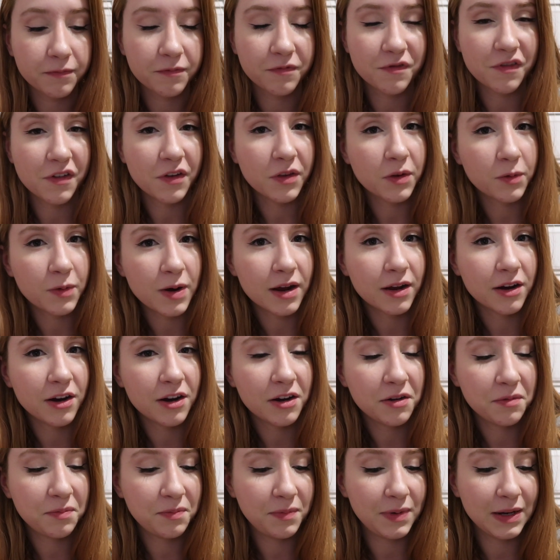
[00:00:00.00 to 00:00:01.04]
for the
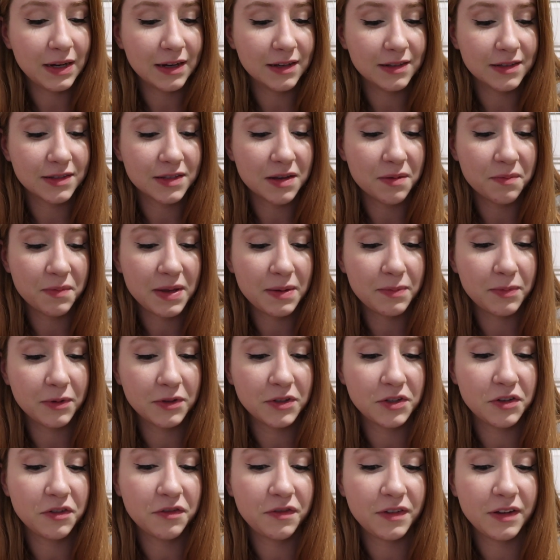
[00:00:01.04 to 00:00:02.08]
record, because some people
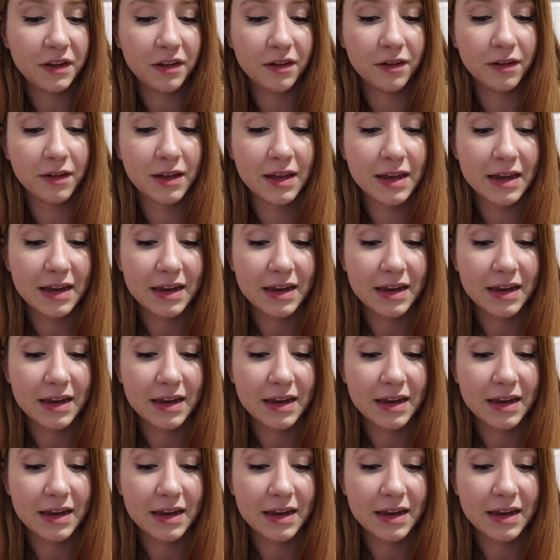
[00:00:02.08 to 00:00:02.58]
do feel